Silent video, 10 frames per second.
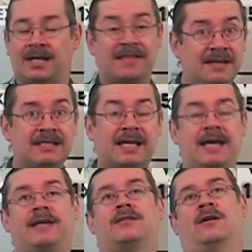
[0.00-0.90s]
In this
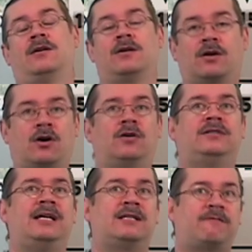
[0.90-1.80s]
case, Carl
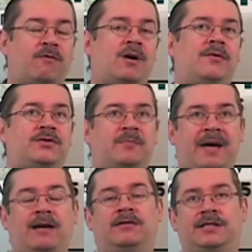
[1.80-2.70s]
takes four hours to
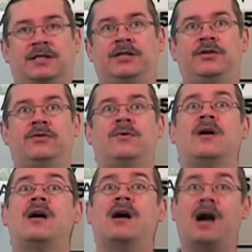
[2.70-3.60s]
paddle his canoe
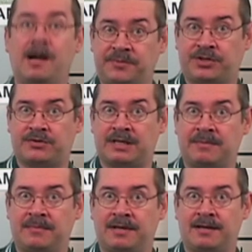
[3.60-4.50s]

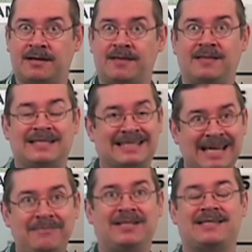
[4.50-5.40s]
upstream, the
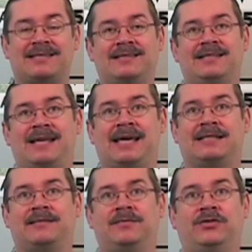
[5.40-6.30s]
same distance it
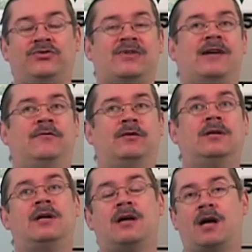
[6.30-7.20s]
takes him to travel
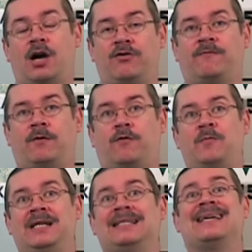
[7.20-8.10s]
one hundred forty-four
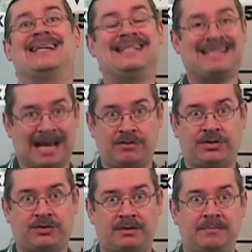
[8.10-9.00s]
minutes
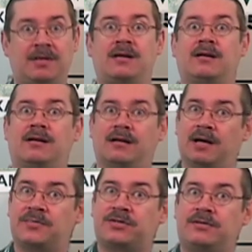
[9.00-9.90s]
downstream.
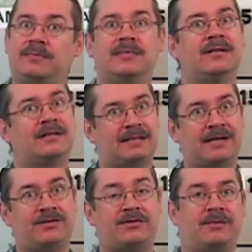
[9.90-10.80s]
Upstream,
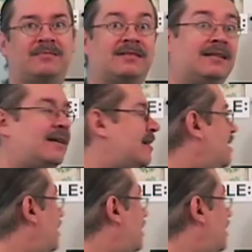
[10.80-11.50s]
downstream. Ah,